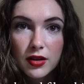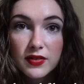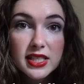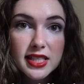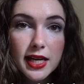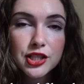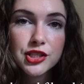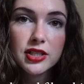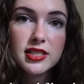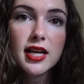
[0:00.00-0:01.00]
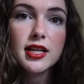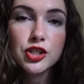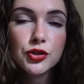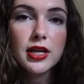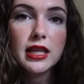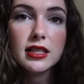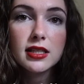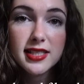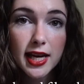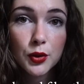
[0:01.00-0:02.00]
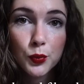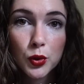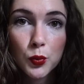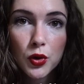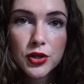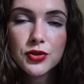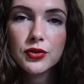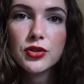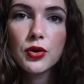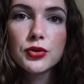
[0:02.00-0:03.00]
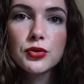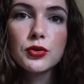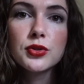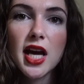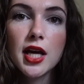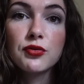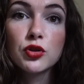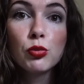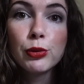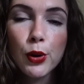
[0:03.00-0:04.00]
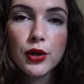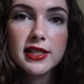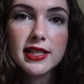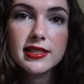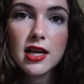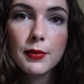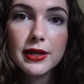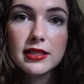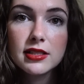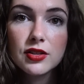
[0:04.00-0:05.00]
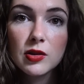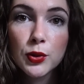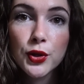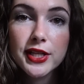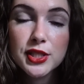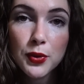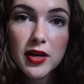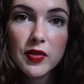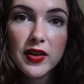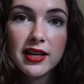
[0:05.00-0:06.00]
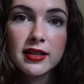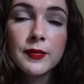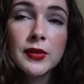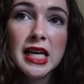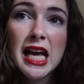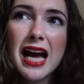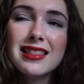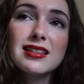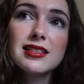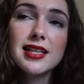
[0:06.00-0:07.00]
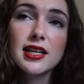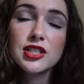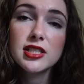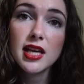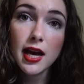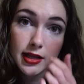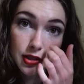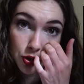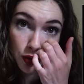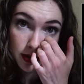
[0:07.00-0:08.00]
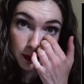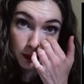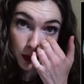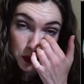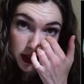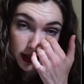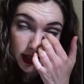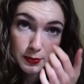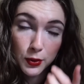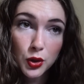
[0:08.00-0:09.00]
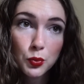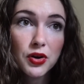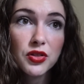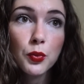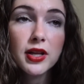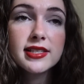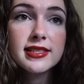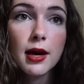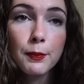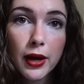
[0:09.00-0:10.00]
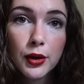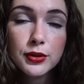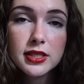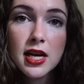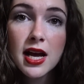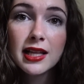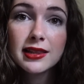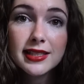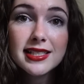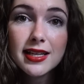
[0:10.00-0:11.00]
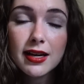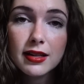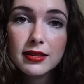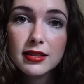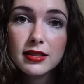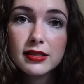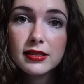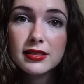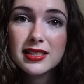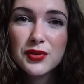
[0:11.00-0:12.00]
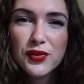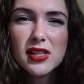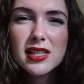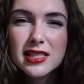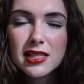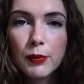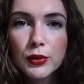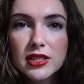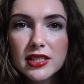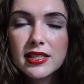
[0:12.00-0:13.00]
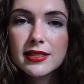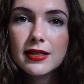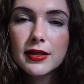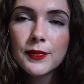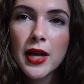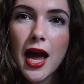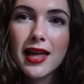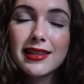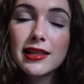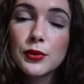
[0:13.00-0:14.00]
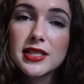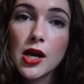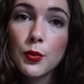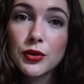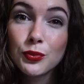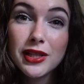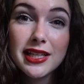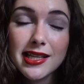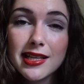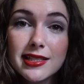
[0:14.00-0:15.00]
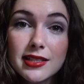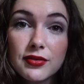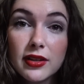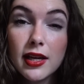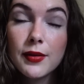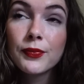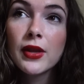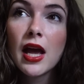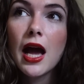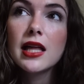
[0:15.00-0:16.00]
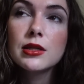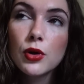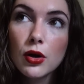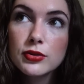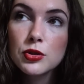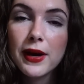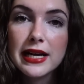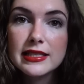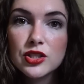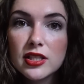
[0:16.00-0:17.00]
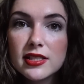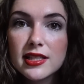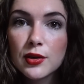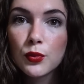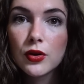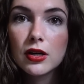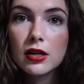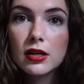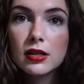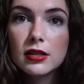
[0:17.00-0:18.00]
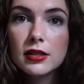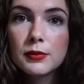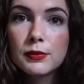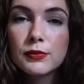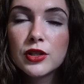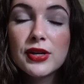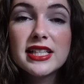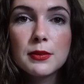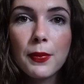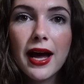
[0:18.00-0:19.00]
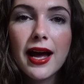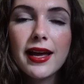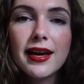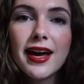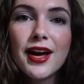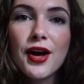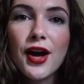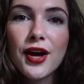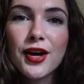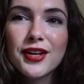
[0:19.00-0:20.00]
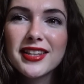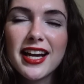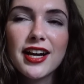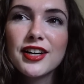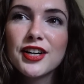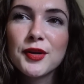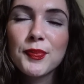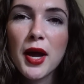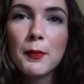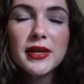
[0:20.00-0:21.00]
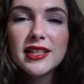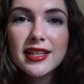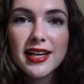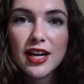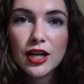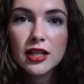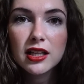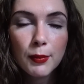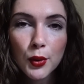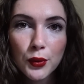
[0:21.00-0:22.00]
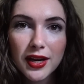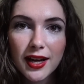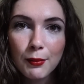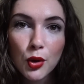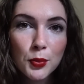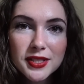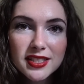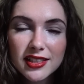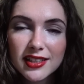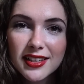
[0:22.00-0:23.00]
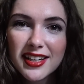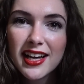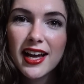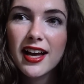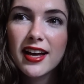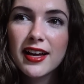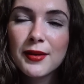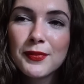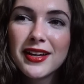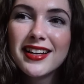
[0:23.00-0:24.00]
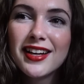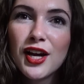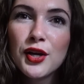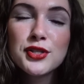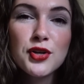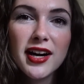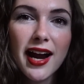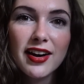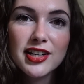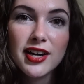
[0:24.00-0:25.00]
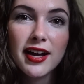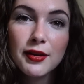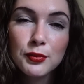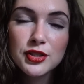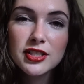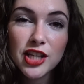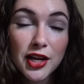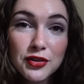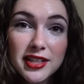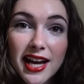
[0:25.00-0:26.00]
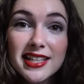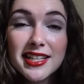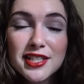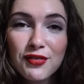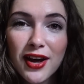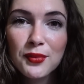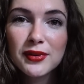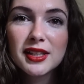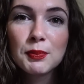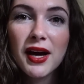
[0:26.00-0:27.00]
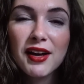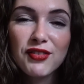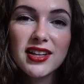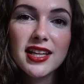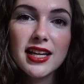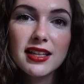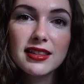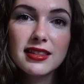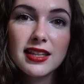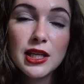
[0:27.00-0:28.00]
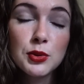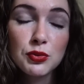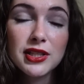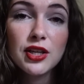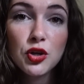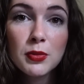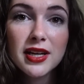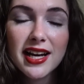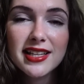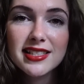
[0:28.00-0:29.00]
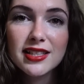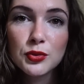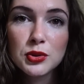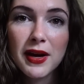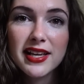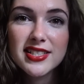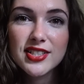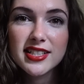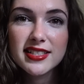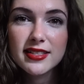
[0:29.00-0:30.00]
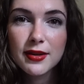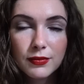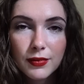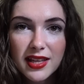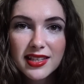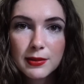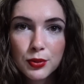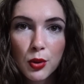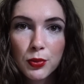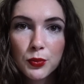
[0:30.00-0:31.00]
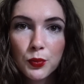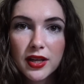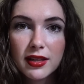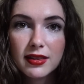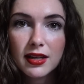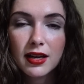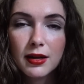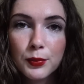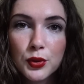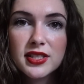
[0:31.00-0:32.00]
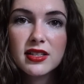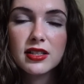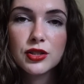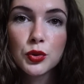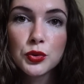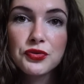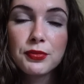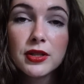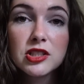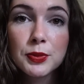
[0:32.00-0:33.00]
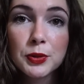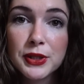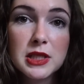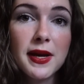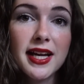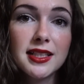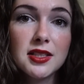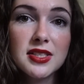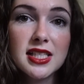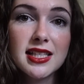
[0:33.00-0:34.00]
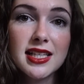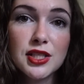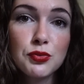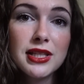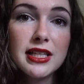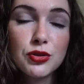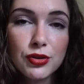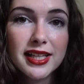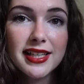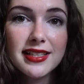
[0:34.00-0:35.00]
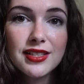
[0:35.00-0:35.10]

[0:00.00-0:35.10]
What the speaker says: These sections are set during the Second World War, so there's also those kind of global politics coming into the plot as well there. I think the sections that I enjoyed most in this book were the ones about Lydia, the severely disabled sister. I think they were dealt with really sensitively. And there were also passages that were narrated by a millionaire club-owning mobster, who's not a character I would generally identify with, but I felt like he was really humanised in those passages. I think the problem with books that are told from multiple perspectives is that it's really tricky